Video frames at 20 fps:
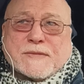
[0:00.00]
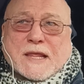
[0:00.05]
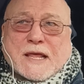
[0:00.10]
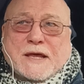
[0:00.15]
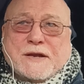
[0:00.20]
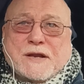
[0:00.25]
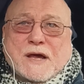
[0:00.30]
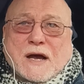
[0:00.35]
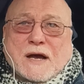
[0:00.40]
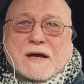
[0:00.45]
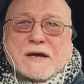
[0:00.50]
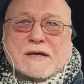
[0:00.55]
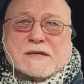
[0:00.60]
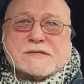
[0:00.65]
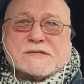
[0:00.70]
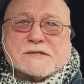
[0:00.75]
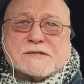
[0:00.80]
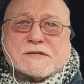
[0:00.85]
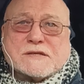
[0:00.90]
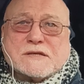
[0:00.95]
and
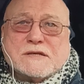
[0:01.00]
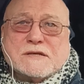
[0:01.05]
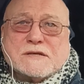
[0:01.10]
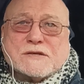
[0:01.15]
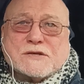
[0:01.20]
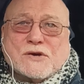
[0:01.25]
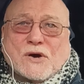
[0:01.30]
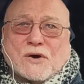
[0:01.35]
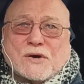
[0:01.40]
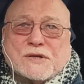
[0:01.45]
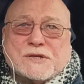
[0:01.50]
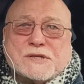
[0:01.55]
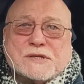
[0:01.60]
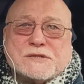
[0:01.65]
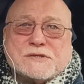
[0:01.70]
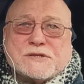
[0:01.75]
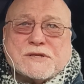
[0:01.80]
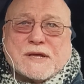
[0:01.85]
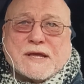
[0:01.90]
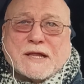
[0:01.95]
ask God
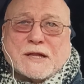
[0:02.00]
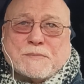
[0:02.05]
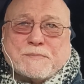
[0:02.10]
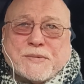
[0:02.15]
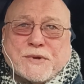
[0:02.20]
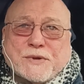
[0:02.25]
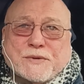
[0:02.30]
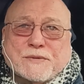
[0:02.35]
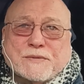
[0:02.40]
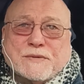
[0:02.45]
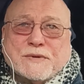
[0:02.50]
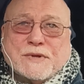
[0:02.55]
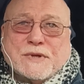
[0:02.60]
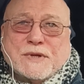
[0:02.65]
to help you.